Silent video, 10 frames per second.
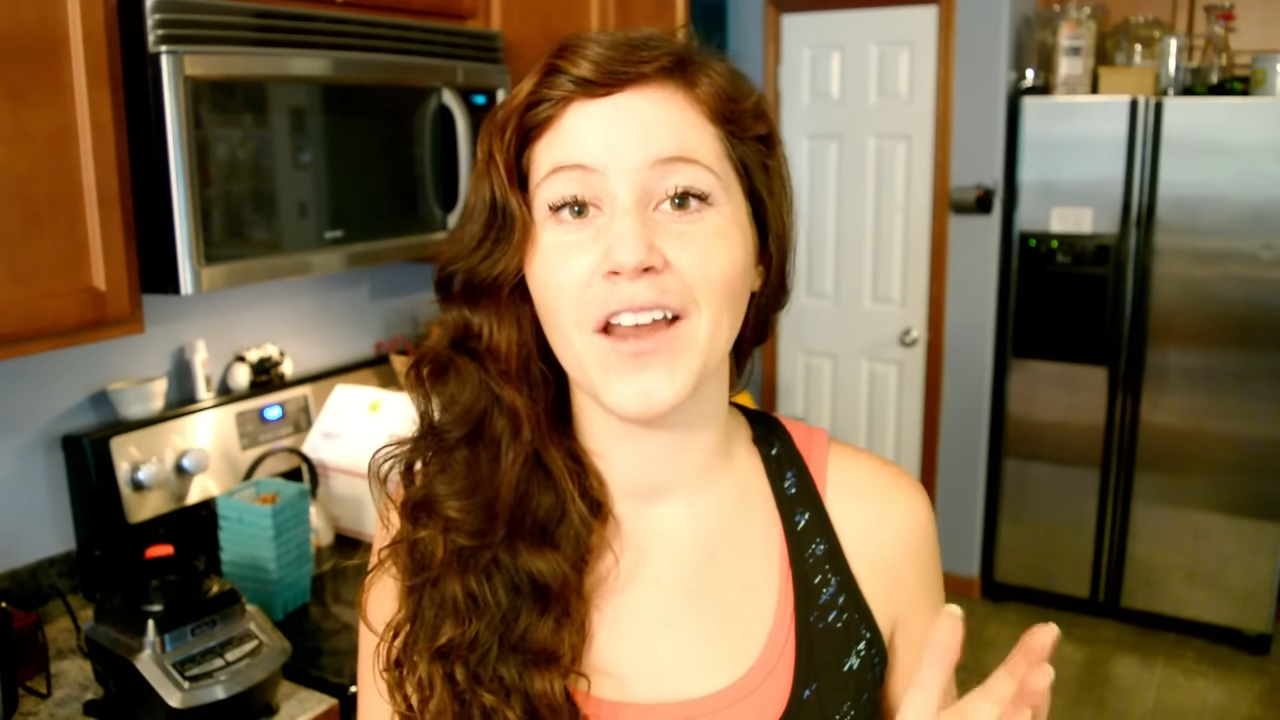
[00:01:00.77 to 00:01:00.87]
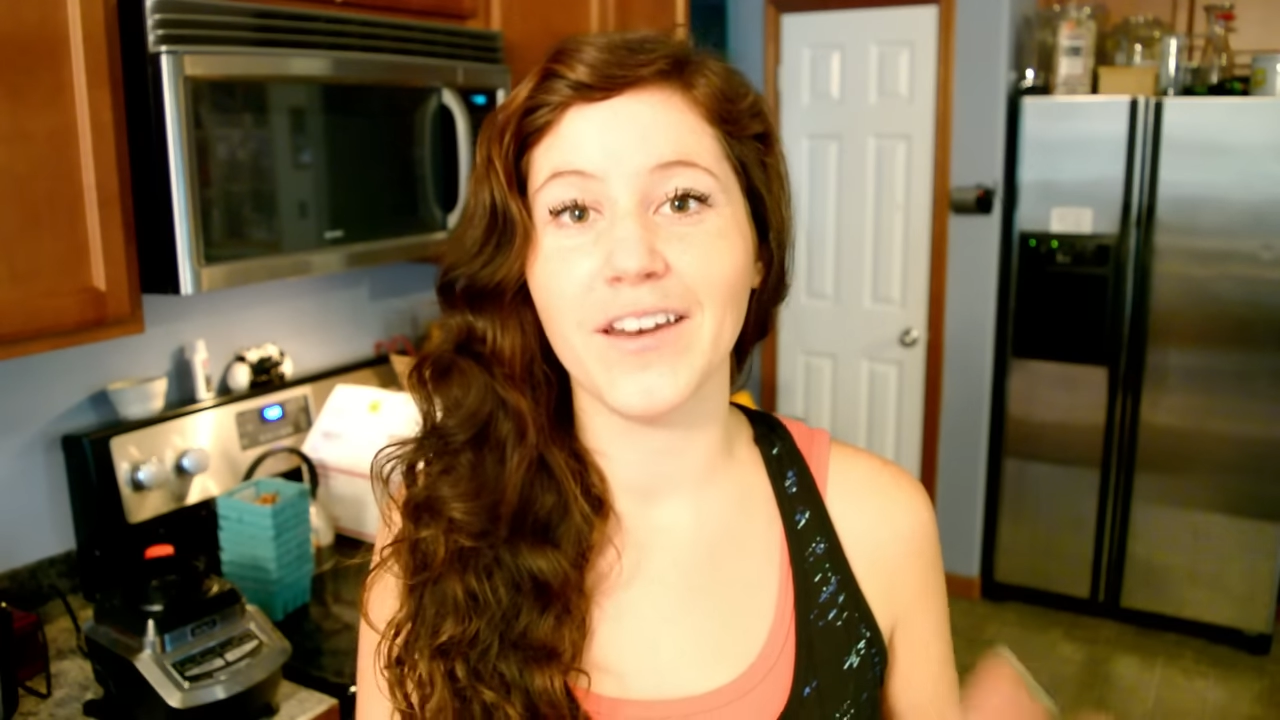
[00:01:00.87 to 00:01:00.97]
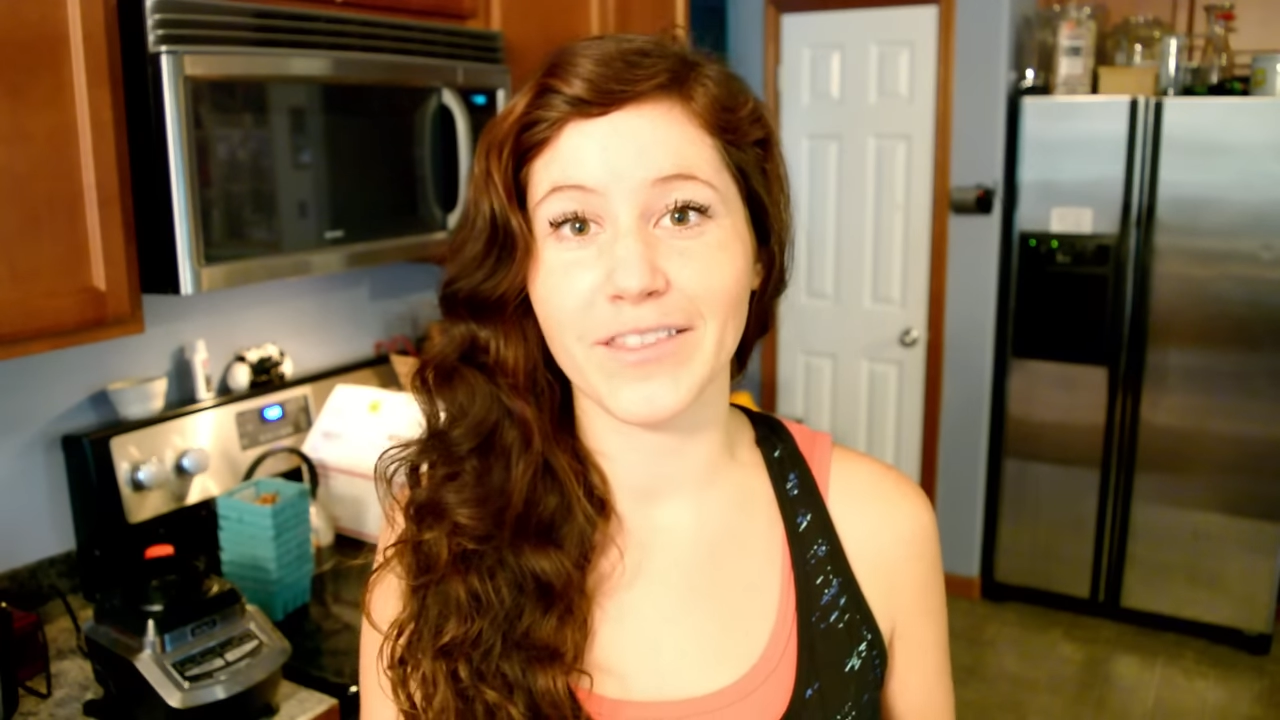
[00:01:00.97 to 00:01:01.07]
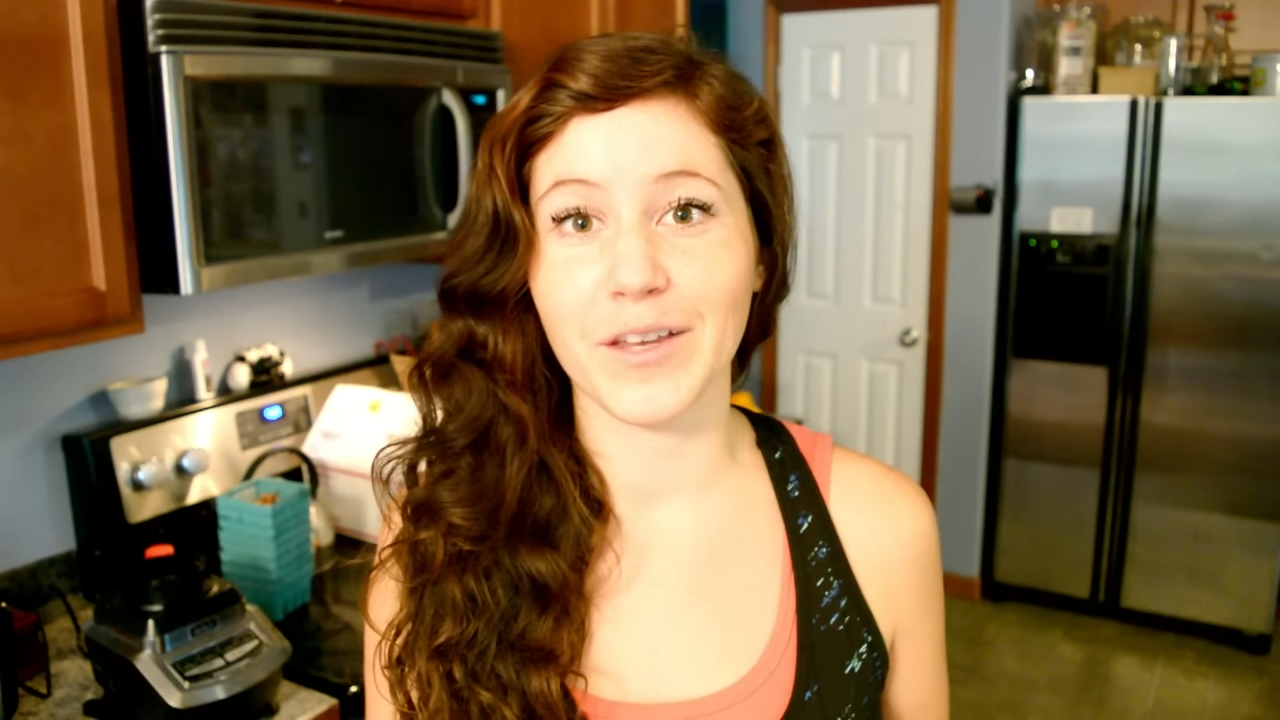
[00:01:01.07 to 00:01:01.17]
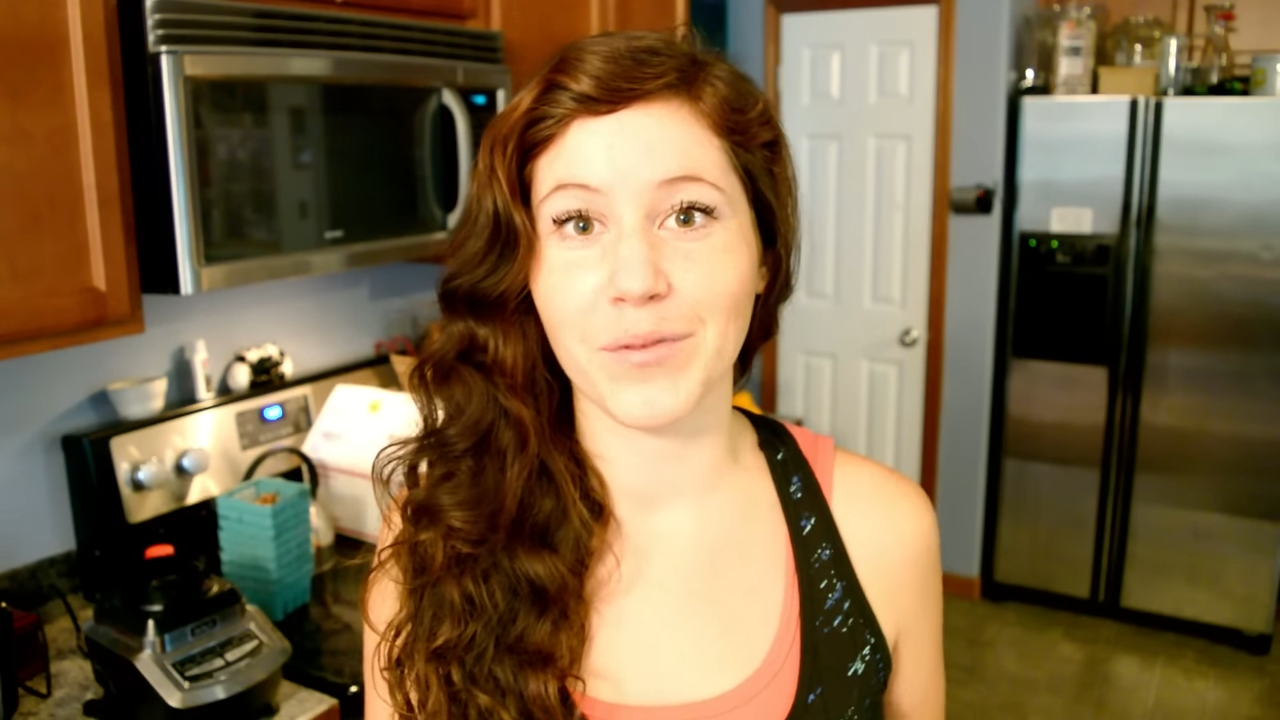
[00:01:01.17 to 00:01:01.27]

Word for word: Nothing